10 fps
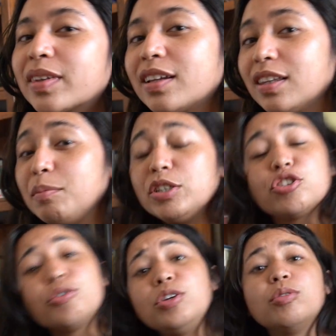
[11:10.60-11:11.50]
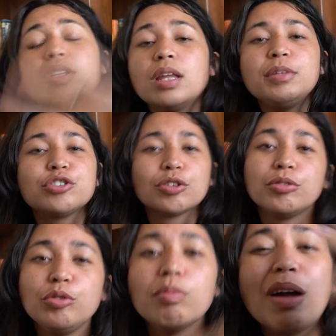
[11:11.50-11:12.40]
let me show you
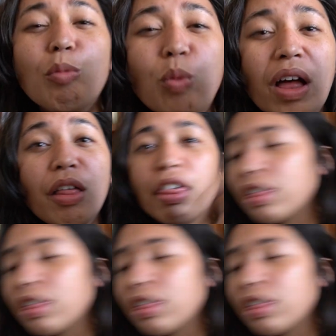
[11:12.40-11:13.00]
my wealth.